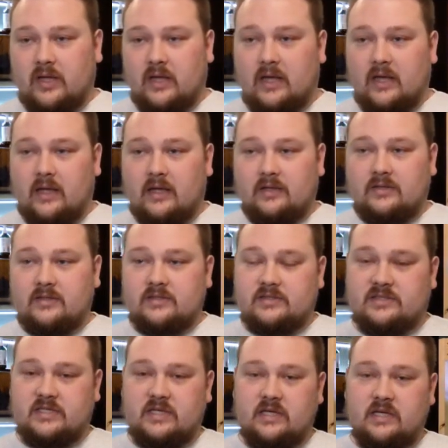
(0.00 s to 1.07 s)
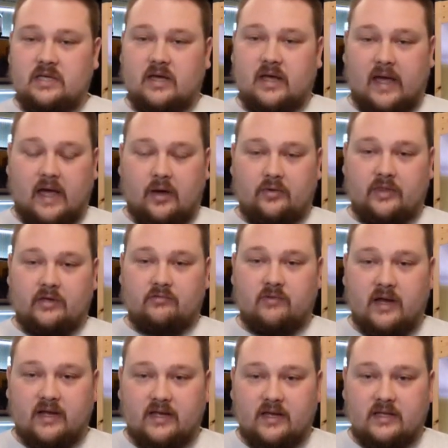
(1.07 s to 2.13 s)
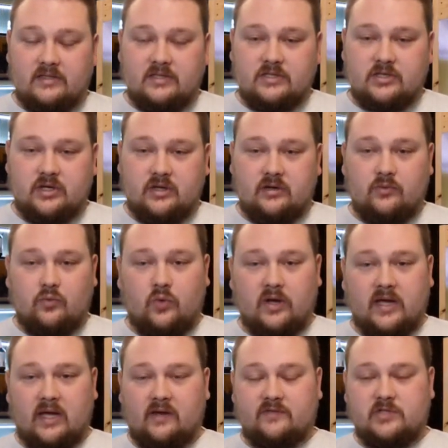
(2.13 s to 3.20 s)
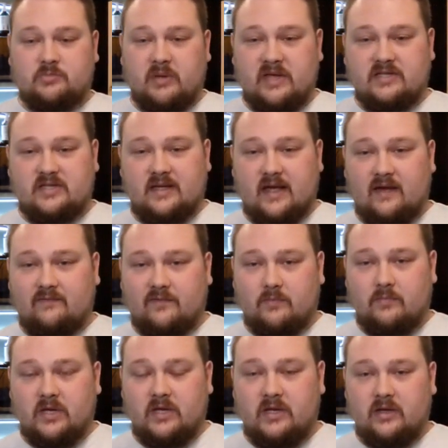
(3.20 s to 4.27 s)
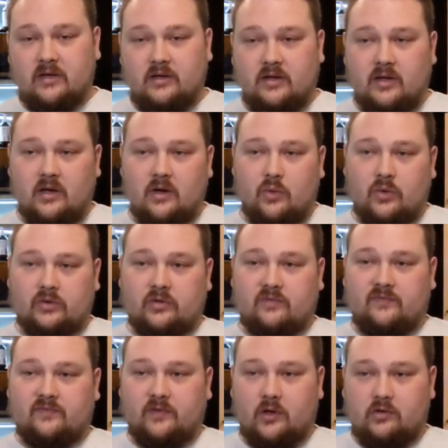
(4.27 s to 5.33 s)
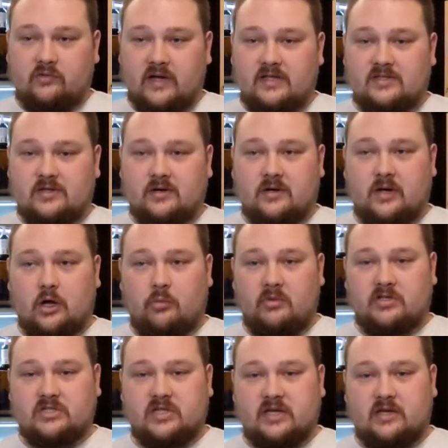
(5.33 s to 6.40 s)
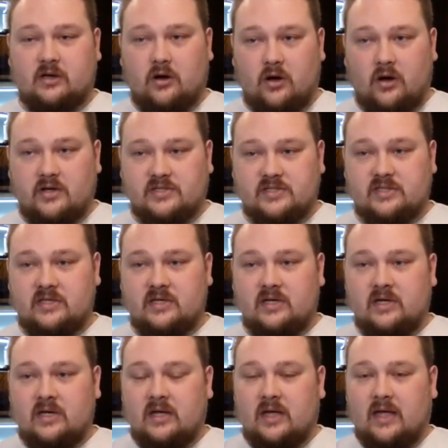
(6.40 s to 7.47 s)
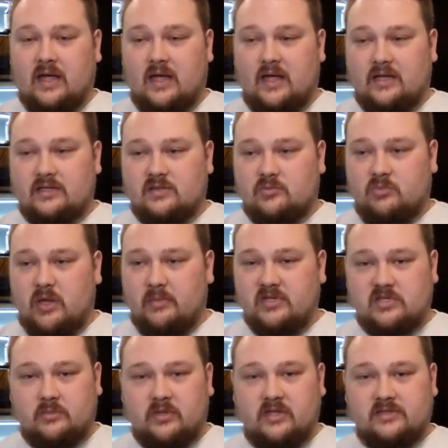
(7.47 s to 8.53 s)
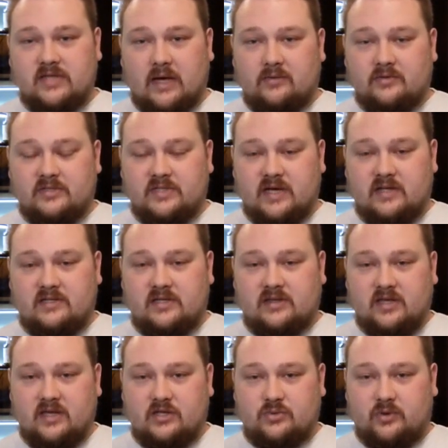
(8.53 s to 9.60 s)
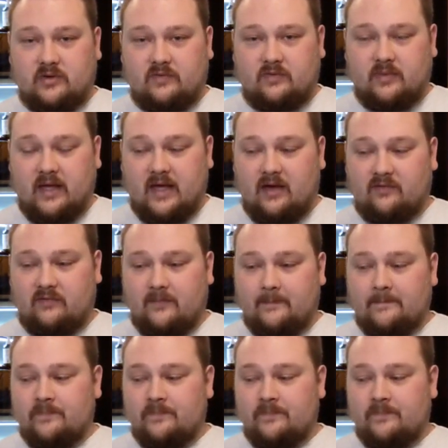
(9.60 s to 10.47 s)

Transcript: and see how they rank against each other, what kind of space they have for media, what their flow rates are, how much they cost, and maybe some of the downsides that each one of them have.